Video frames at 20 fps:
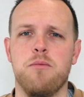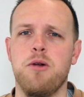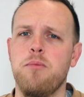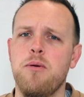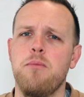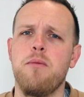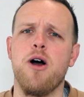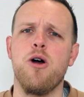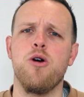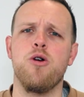going to
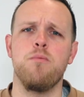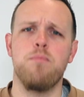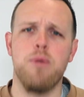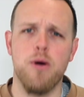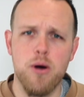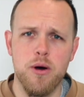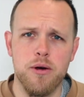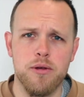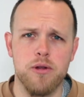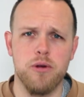put my own
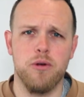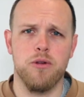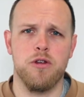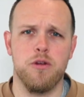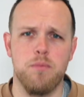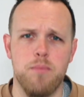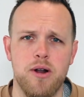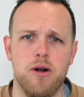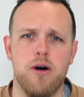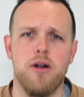personal
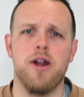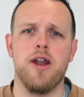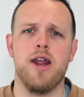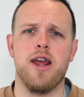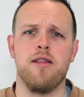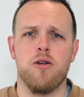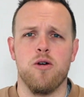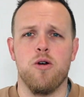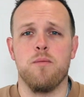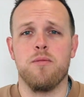spin on it
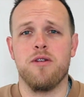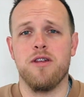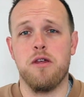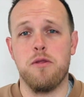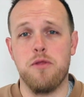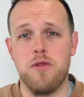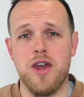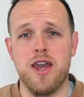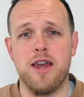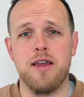in terms of the
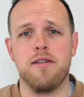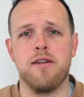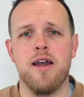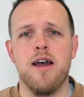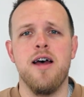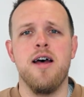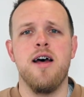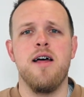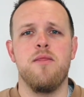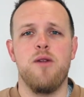things
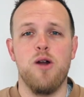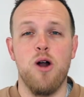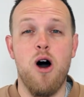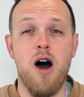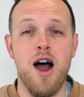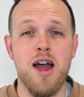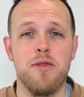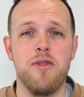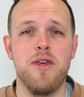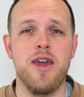that
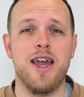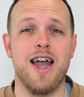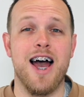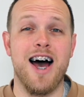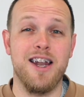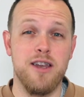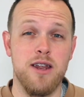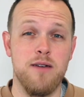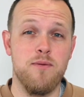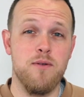I think
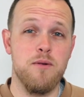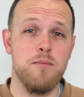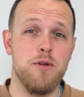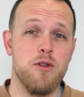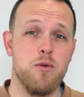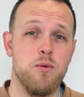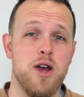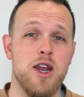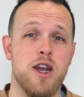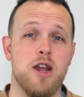are different
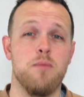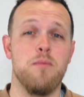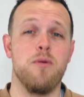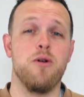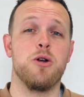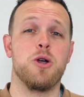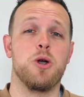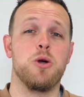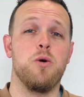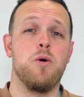between
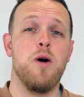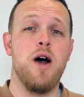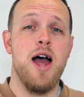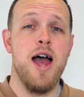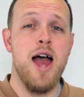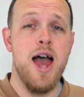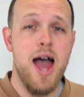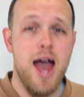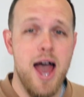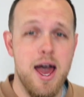commercial
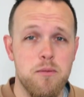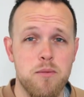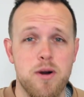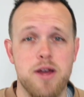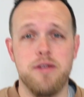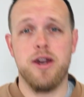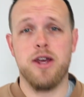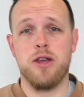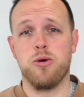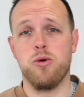and
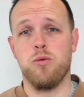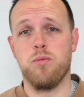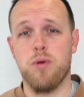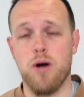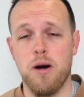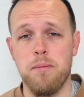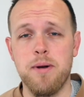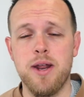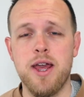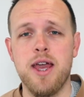residential
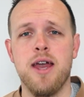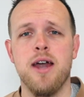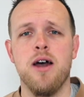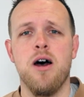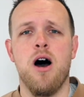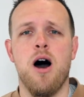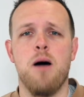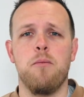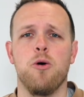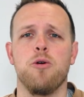property.
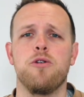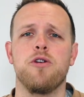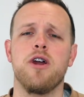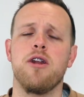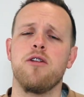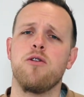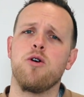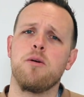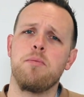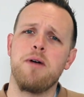I'm also going
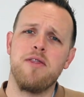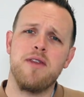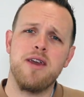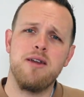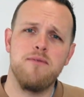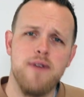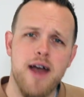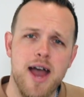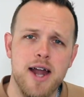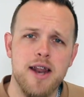to talk about the
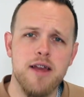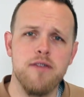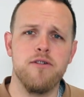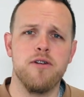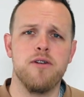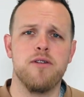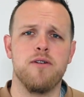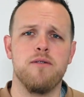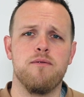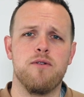
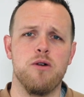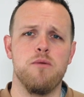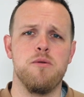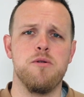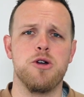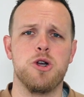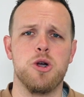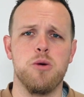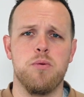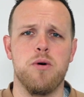advantages of
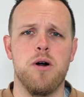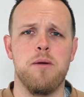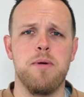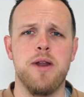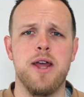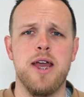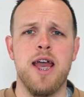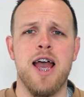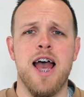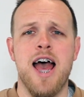commercial
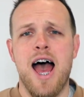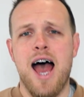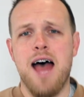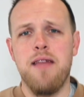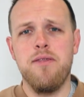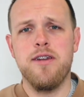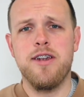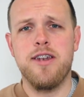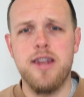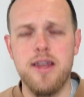property
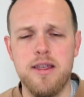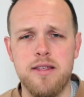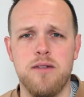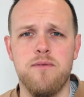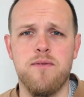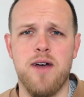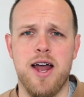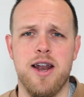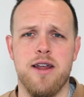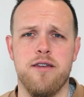and the
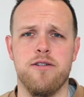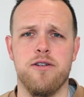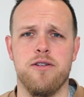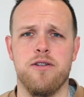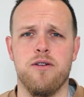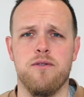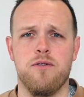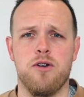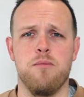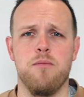
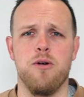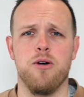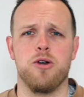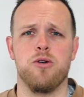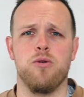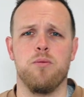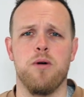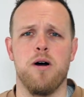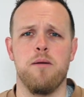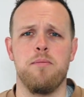disadvantages of
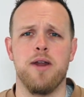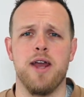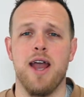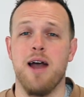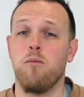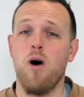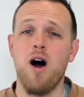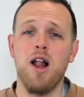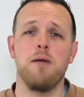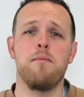commercial property.
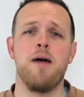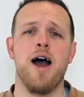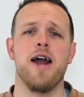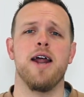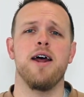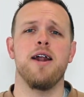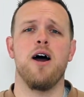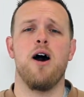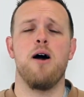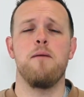And while I'm at
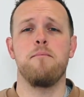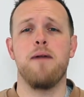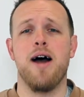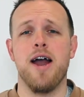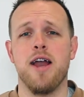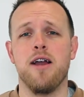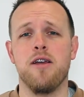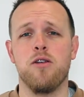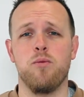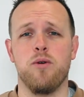it, I
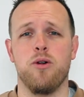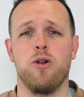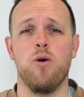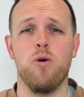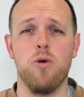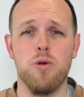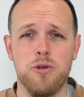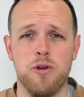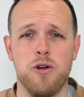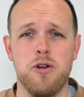may as well
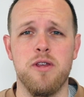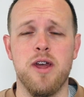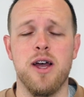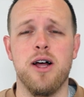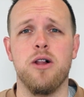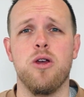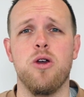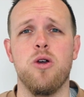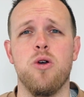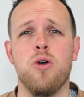also
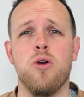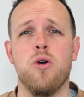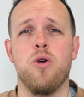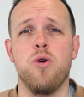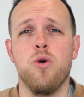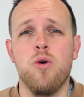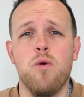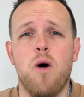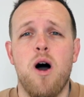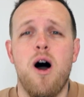tell you
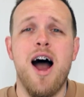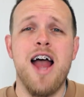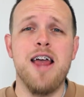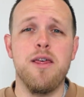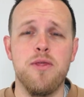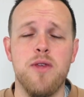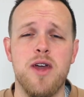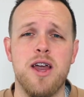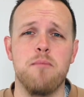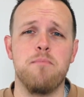who I
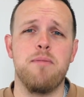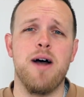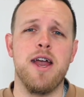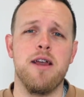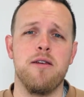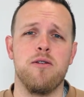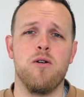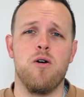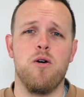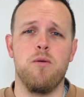think,
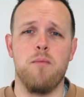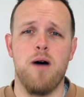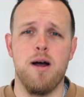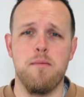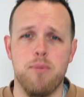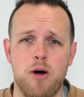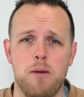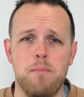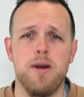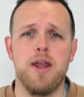based on my
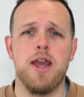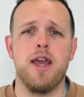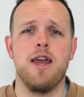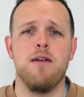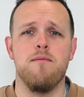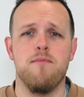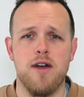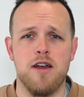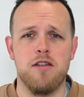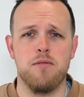property
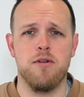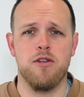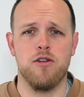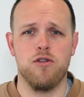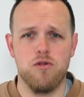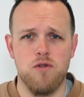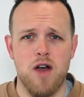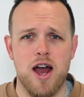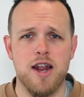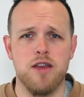investment
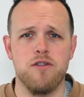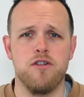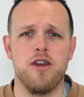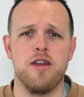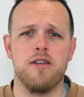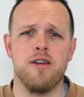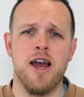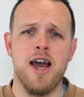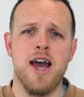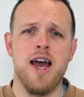
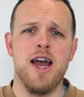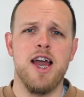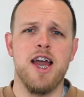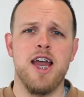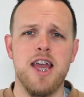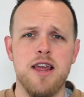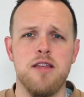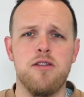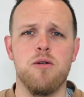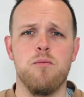strategies,
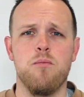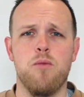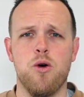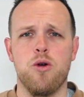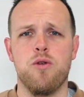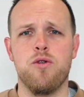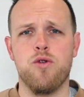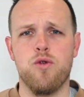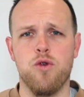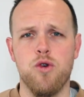is
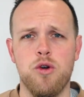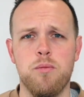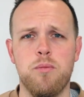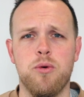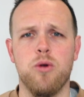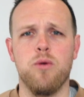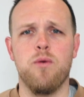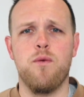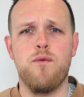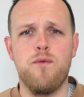most
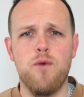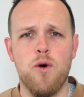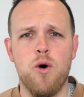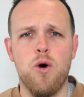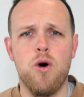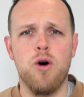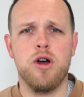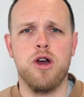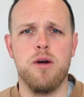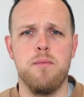suitable
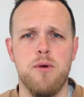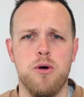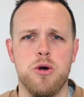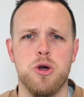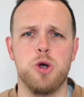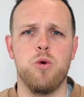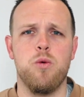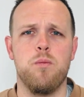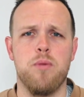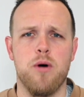for
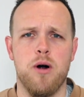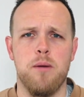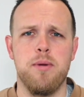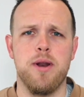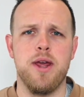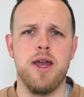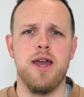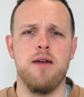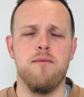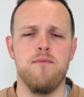commercial
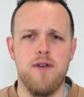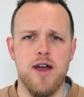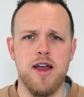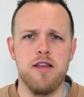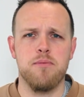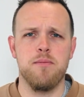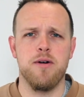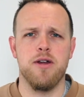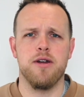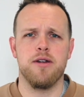property
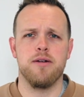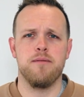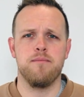investment.